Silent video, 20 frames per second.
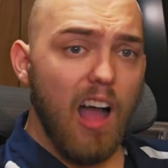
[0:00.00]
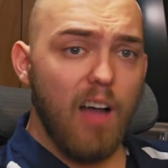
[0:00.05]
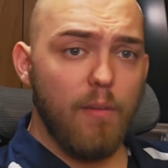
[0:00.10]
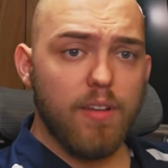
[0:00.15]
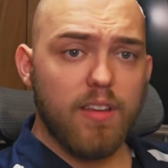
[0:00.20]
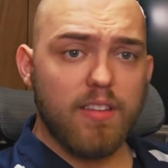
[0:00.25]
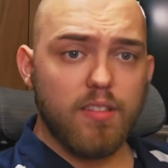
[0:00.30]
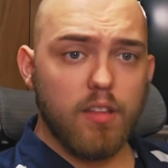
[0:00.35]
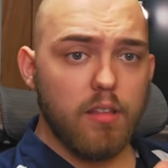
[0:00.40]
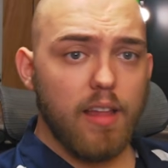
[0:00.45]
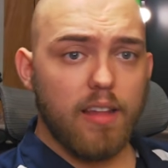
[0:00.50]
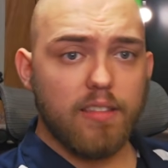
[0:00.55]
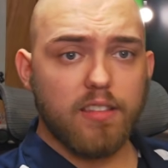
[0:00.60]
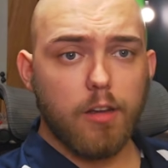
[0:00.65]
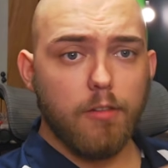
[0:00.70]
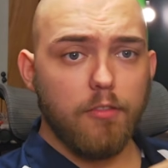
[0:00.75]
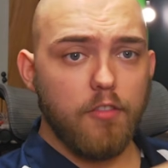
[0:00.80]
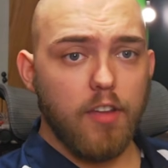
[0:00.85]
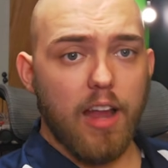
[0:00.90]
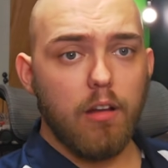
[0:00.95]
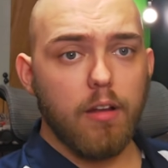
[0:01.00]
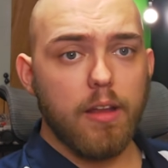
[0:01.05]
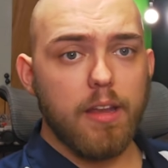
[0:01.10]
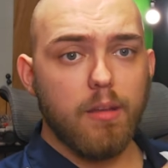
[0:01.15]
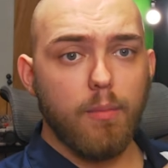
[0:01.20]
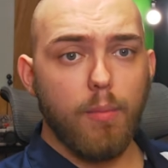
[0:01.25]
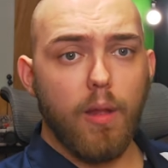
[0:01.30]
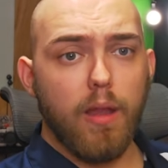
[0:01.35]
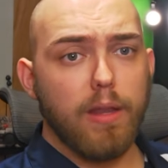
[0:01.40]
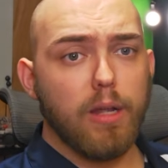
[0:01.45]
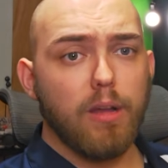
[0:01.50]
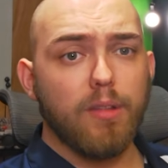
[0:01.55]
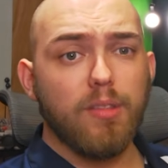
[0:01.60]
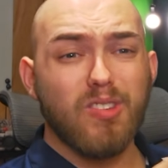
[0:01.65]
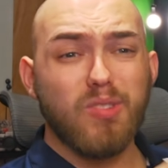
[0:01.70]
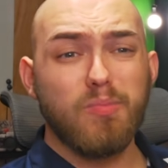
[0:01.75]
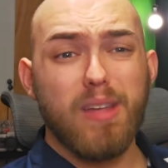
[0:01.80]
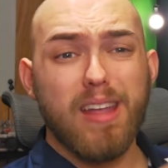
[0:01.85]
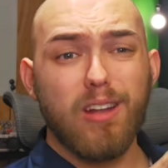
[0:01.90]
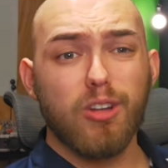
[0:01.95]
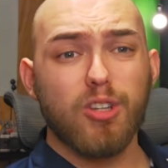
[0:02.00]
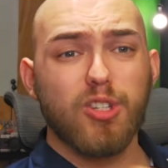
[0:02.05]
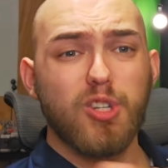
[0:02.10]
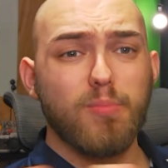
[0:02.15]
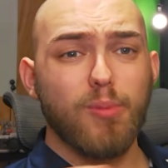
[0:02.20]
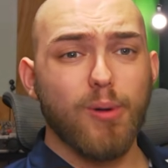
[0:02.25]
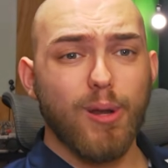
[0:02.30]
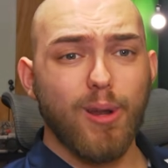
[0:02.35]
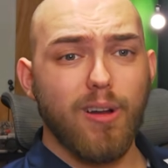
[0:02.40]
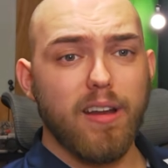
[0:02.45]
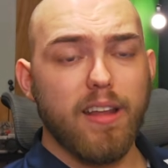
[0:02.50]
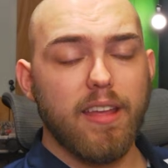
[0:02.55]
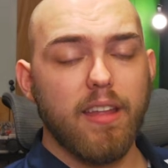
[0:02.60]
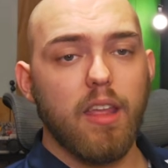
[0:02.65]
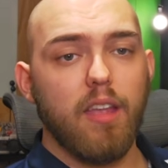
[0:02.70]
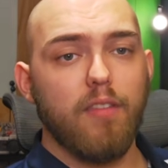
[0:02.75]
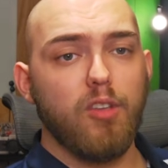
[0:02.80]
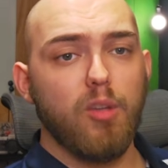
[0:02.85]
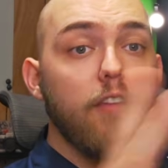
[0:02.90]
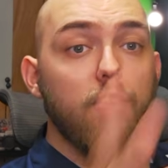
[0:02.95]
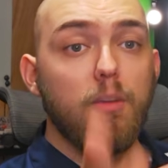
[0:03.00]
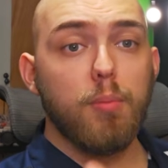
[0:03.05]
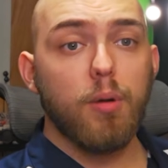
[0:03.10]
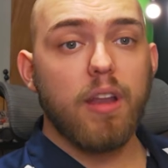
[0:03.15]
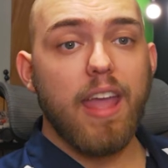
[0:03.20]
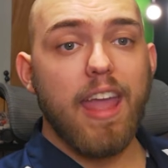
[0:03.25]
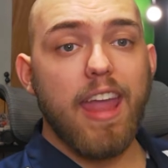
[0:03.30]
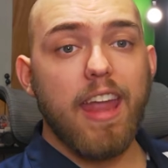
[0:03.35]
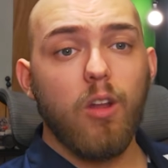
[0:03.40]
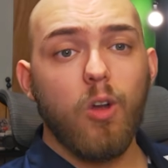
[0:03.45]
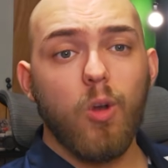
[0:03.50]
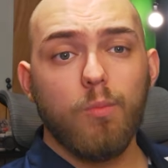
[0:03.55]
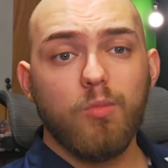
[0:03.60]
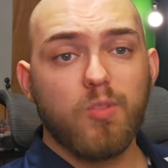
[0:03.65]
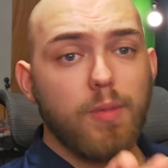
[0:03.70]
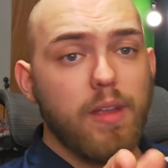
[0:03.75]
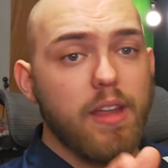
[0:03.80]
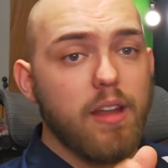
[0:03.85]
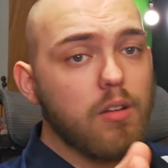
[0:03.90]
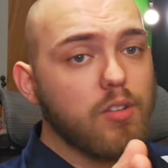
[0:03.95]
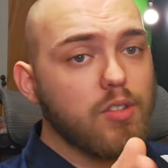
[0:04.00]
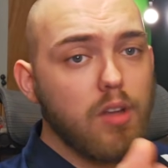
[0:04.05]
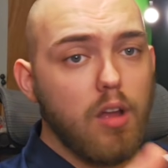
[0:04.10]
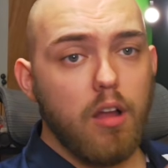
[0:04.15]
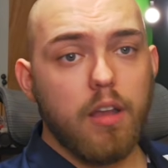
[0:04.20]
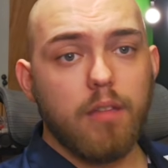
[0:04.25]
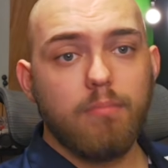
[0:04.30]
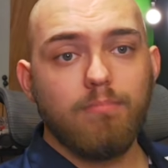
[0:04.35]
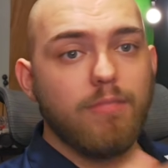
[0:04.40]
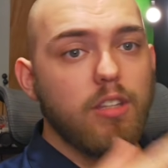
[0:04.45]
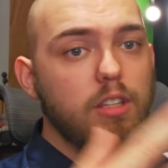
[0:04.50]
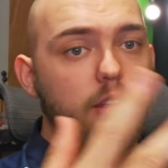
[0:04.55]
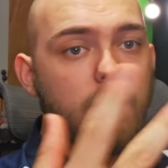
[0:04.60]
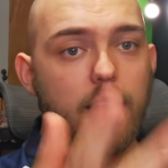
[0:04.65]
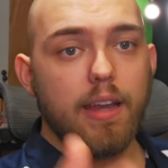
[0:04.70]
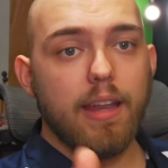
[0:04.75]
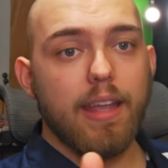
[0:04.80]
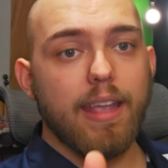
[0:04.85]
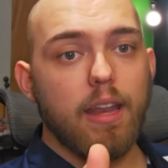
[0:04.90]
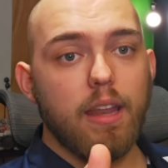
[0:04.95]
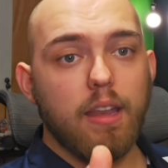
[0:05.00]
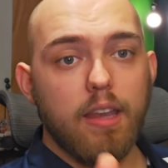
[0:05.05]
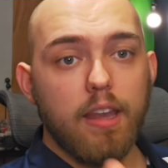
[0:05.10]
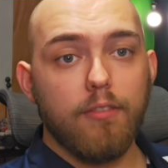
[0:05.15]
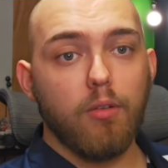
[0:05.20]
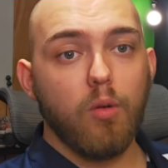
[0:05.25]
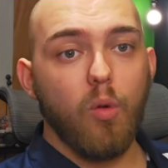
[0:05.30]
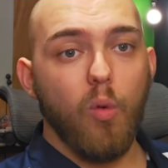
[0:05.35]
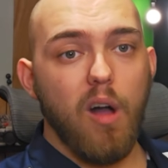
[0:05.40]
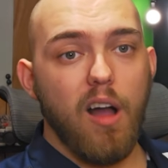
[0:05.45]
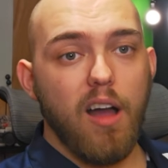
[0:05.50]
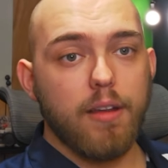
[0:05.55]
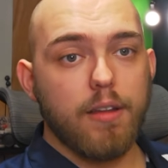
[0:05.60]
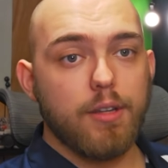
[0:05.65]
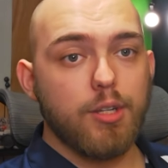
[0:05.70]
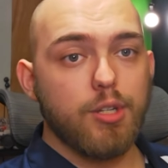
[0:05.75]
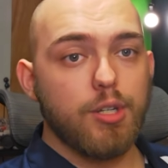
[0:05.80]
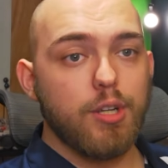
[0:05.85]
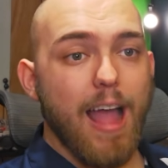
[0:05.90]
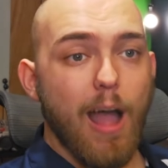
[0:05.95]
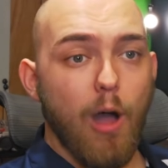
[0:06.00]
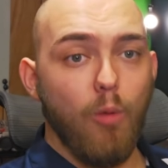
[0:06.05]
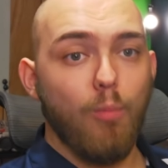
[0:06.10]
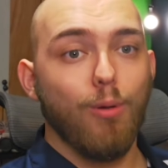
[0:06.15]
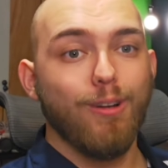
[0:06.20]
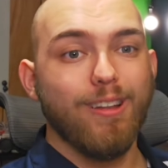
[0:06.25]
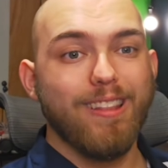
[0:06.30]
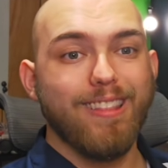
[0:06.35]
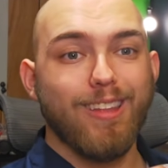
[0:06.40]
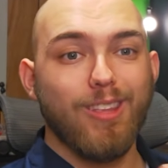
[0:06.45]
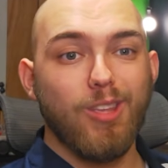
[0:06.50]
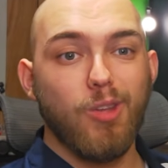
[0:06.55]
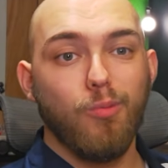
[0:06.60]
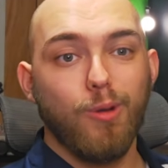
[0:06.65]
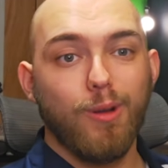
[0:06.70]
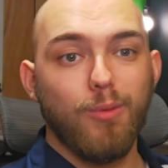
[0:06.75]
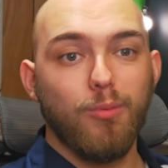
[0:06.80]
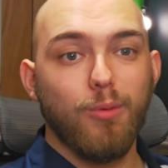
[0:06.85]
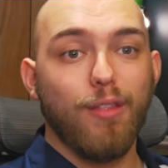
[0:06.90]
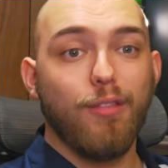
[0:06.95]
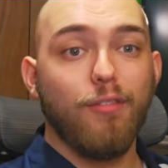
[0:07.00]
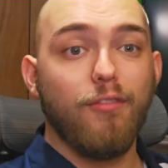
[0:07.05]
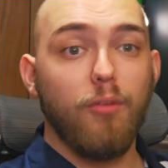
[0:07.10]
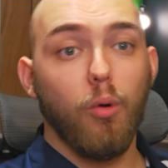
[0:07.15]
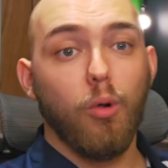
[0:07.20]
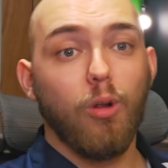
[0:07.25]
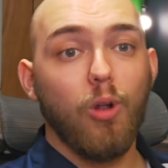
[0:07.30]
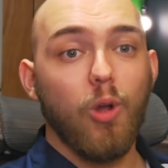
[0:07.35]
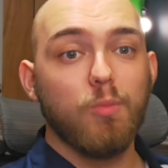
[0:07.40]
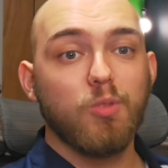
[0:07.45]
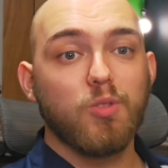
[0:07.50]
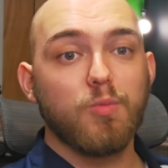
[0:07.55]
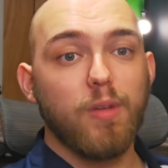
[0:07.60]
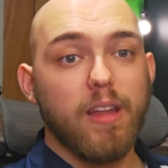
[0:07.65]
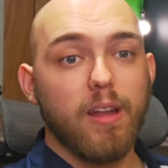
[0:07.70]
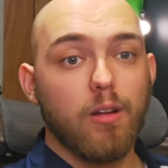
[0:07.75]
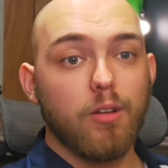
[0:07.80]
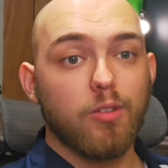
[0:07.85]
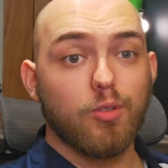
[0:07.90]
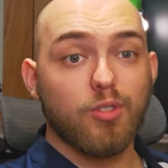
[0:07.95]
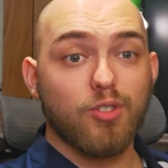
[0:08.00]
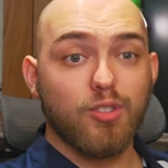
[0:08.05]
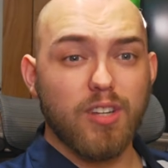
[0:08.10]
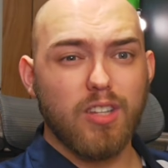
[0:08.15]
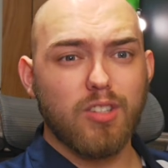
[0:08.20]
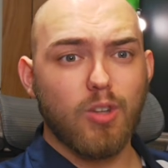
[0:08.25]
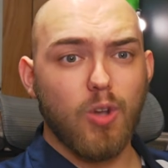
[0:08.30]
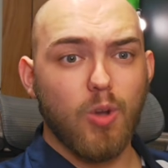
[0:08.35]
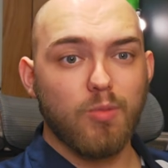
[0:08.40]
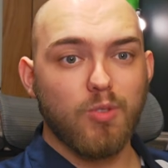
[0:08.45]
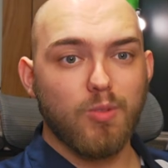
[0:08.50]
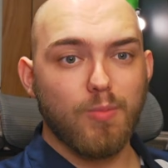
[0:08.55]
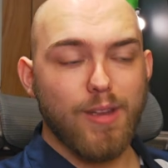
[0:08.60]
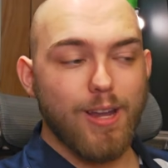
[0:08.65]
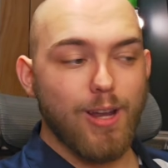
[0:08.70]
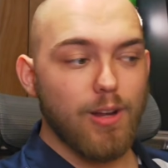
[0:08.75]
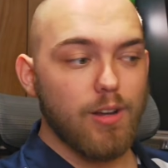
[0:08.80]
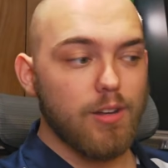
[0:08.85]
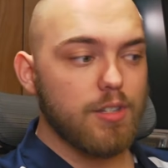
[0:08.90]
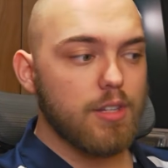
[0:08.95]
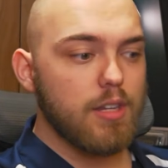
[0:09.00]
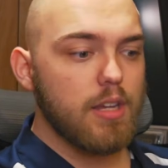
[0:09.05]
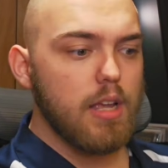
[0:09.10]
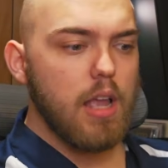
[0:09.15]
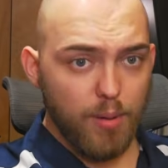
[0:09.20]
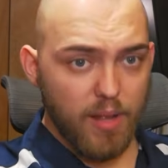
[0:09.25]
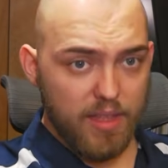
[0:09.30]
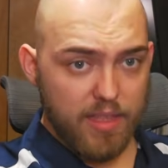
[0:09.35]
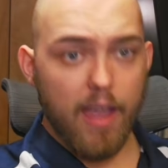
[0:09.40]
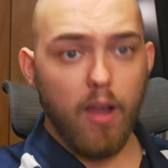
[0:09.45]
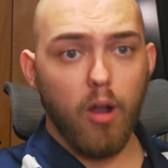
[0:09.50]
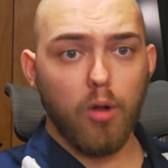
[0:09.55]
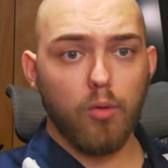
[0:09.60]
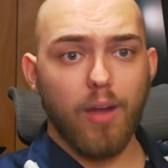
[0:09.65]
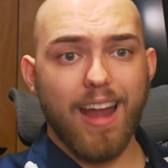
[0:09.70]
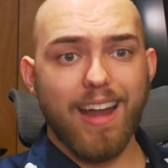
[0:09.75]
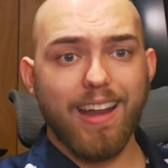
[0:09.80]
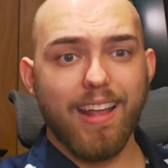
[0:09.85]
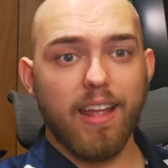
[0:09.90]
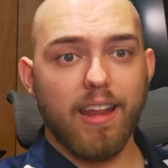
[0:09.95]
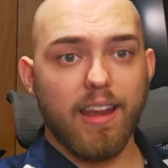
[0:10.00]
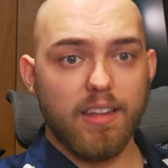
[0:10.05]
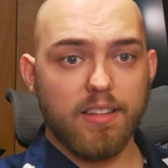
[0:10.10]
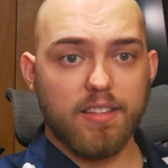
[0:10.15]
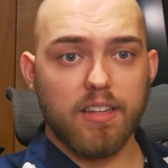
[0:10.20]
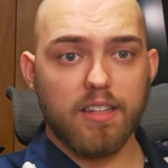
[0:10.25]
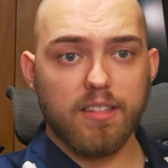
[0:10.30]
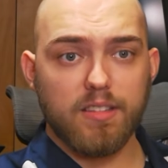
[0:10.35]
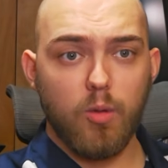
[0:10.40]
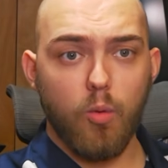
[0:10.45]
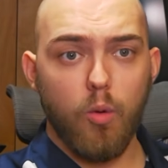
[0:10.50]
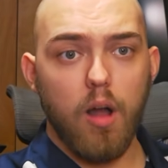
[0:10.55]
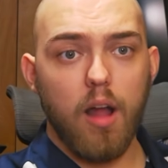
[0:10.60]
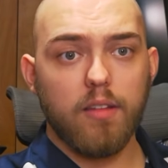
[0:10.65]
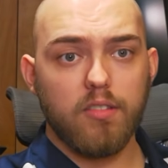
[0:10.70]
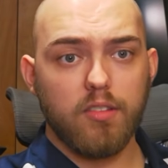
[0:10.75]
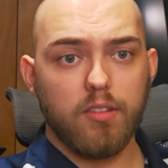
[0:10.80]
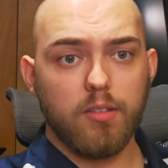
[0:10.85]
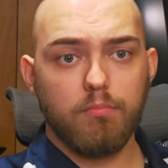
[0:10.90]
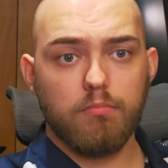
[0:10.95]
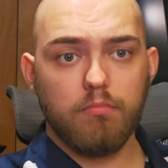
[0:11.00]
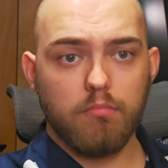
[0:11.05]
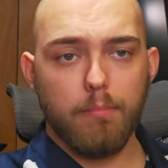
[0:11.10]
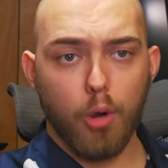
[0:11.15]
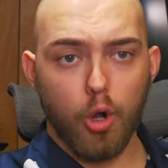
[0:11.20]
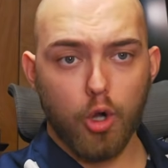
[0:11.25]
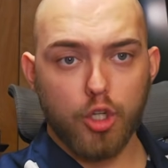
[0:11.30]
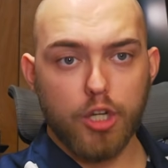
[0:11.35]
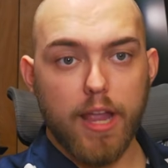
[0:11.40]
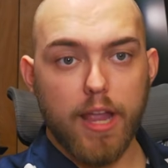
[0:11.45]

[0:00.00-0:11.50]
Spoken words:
Obviously, that's going to vary depending on the speakers you put on it. If you put 8 ohm speakers on, you're going to get a different wattage output than you would with 4 ohm speakers or 6 ohm speakers, but they are rating it at 60 watts per